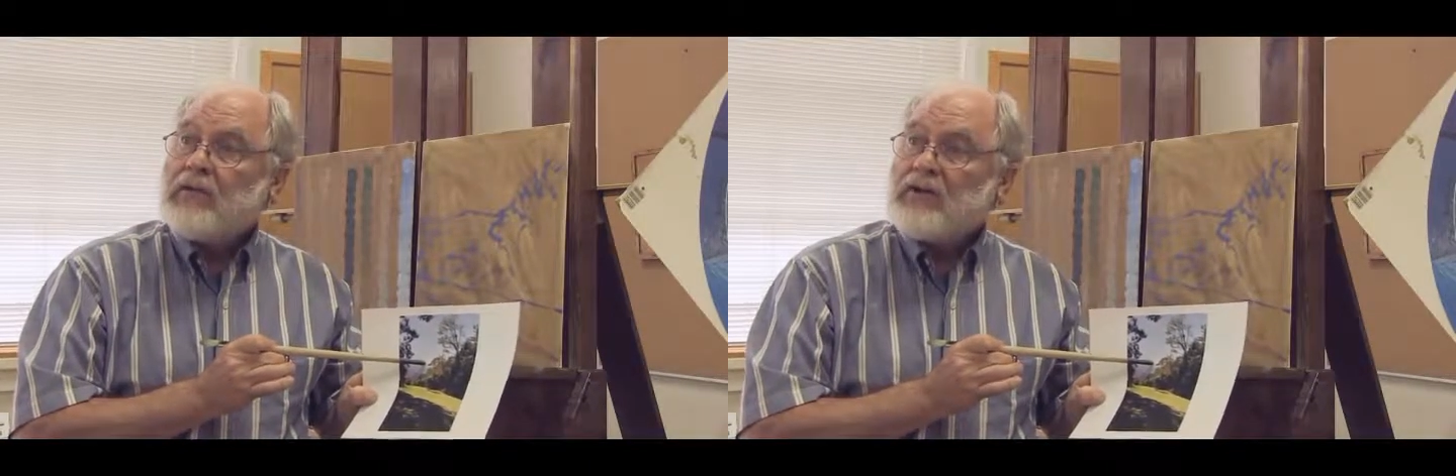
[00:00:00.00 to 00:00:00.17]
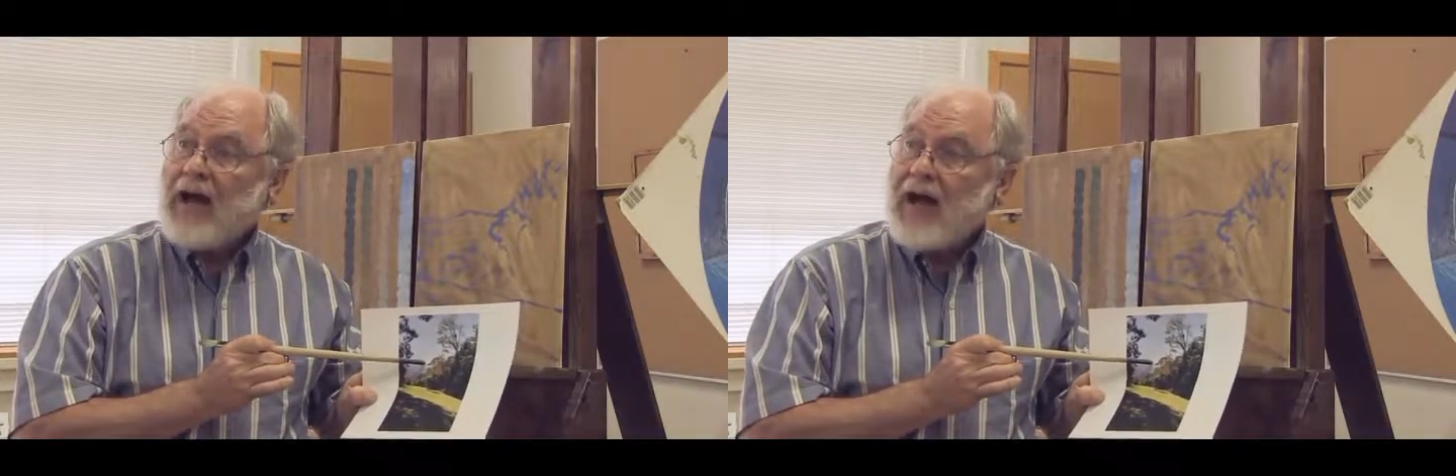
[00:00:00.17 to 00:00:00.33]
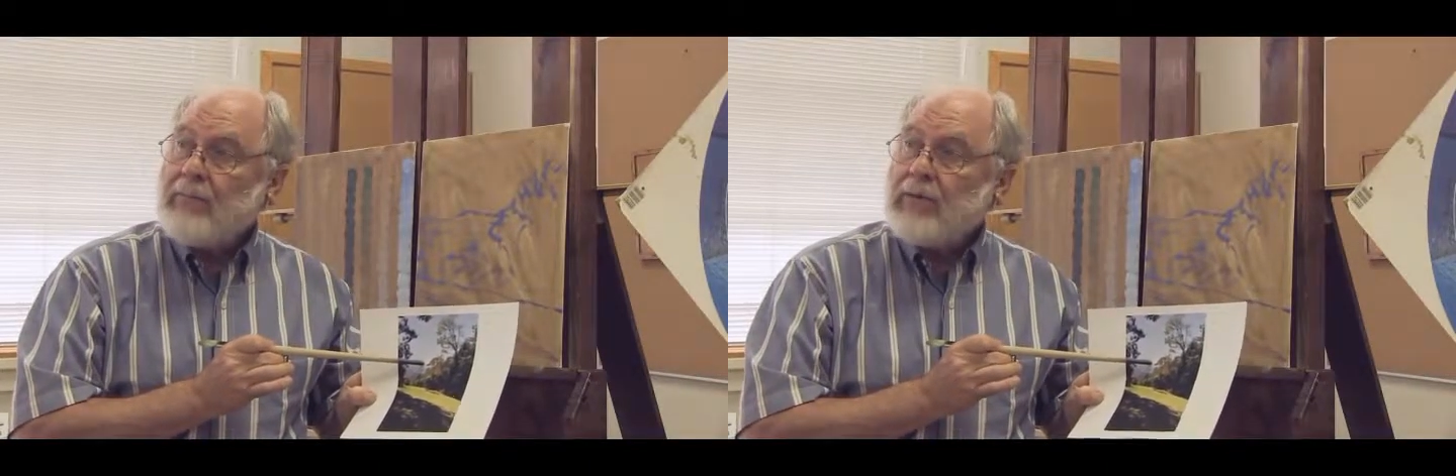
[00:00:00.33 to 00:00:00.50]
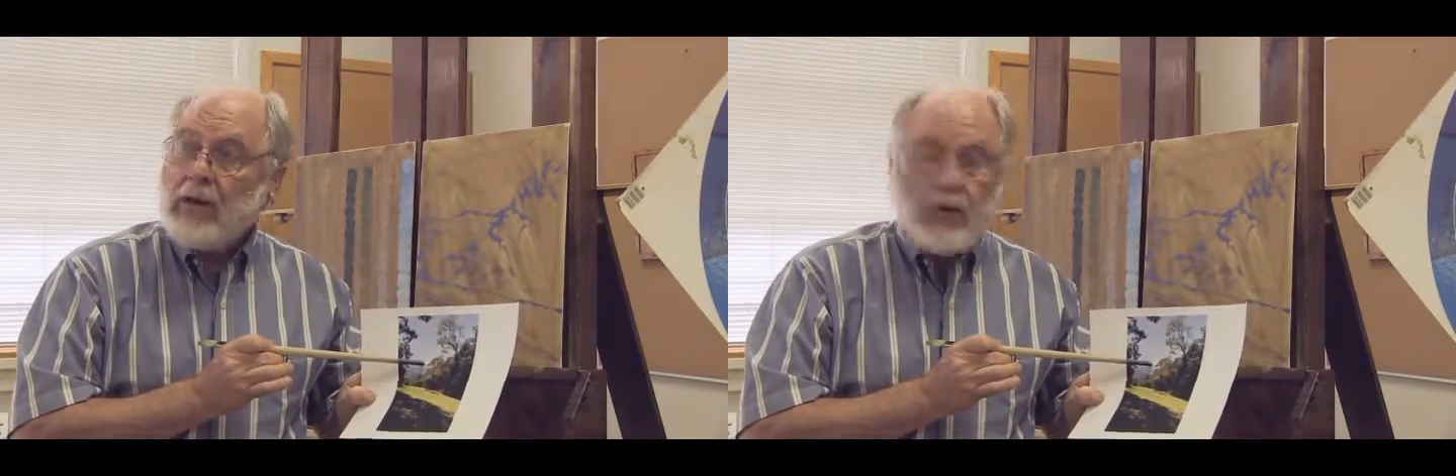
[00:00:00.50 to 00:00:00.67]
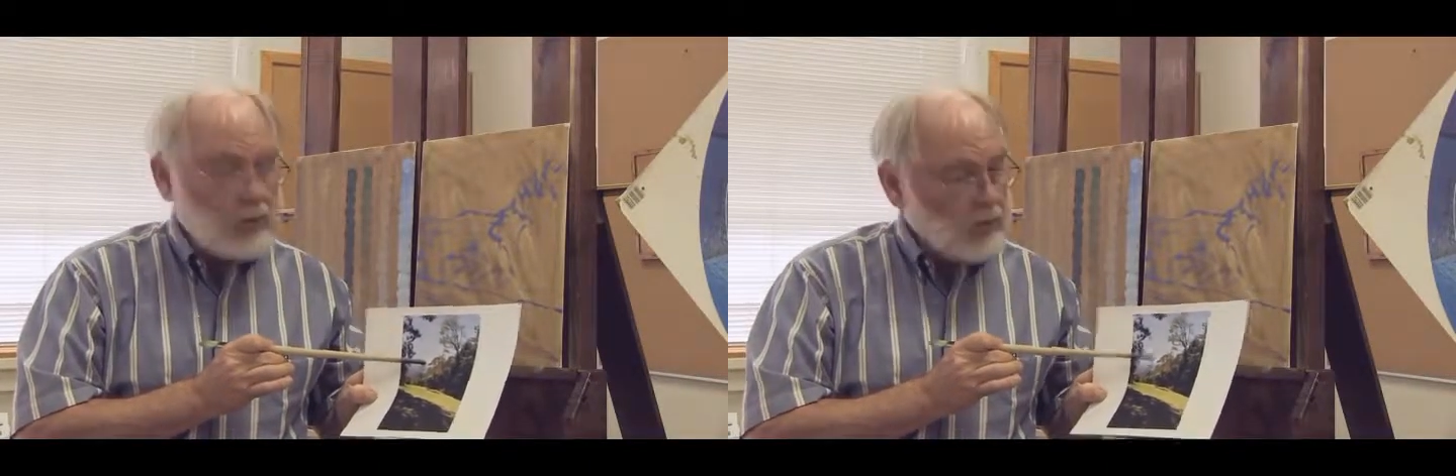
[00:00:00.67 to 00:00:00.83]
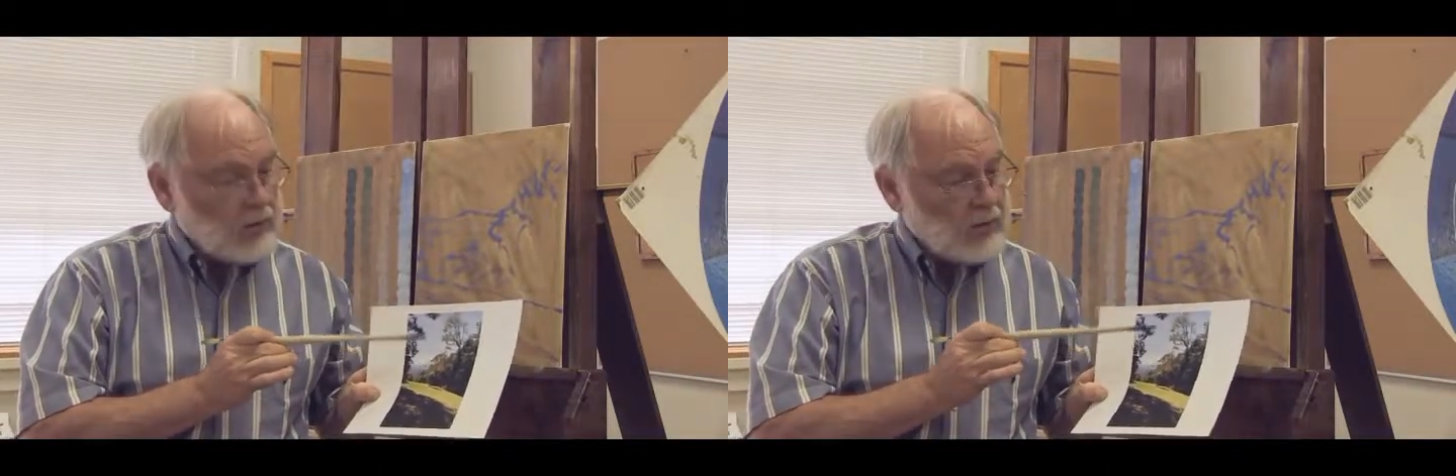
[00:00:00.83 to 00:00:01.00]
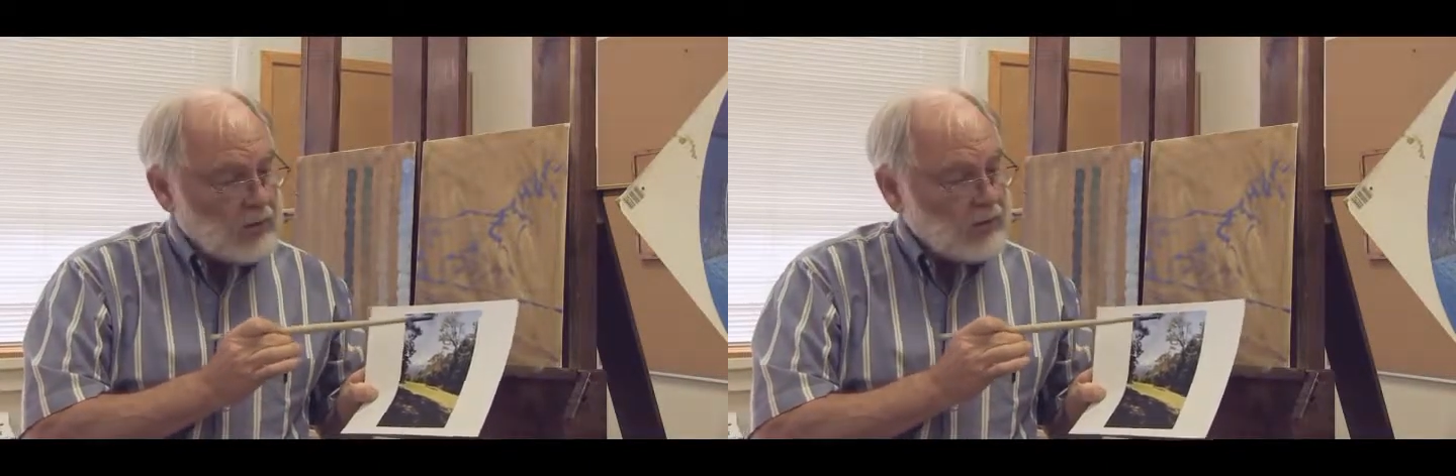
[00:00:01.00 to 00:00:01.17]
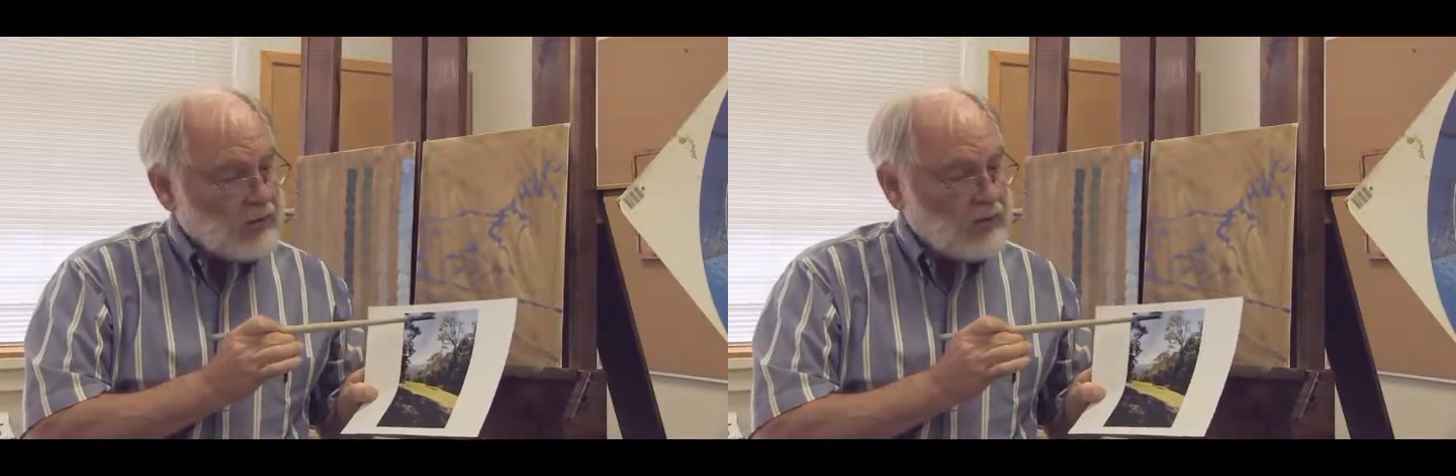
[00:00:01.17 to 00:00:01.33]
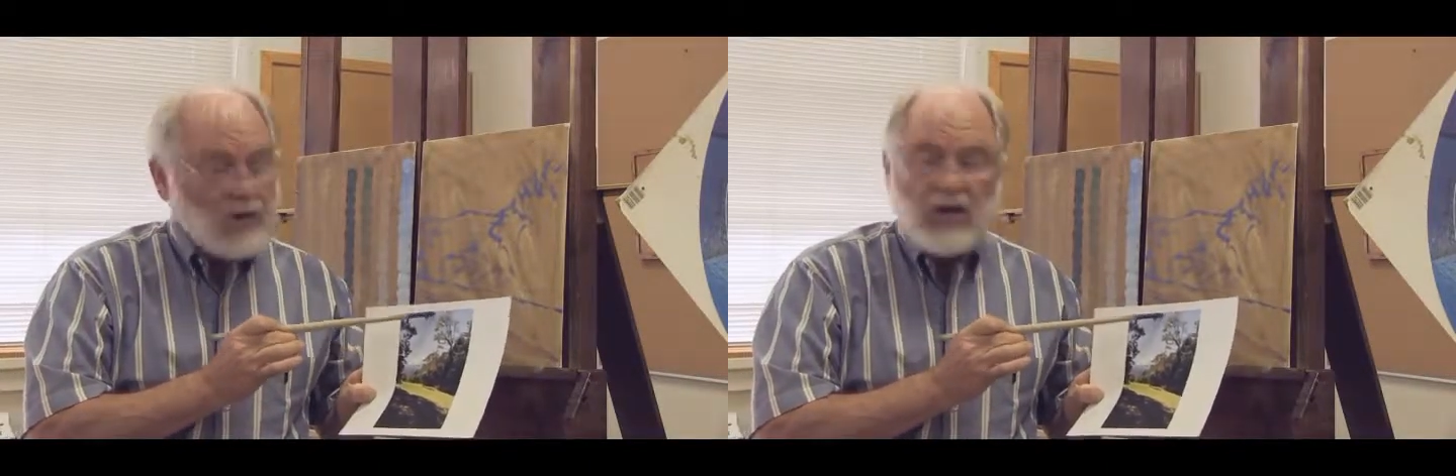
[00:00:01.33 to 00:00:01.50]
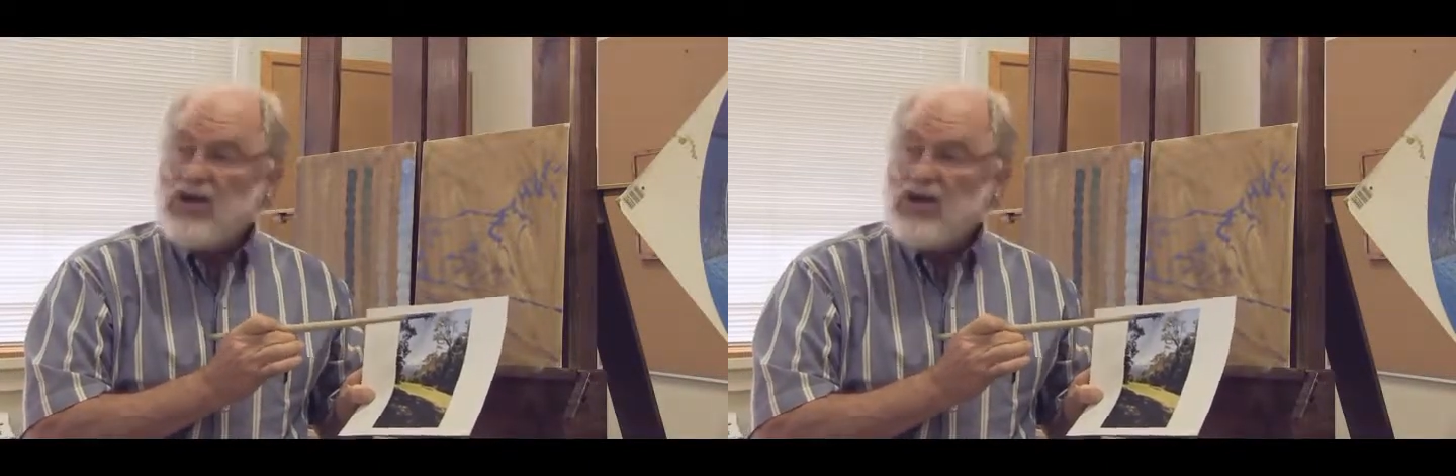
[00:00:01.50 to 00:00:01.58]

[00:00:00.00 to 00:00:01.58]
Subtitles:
sky blue to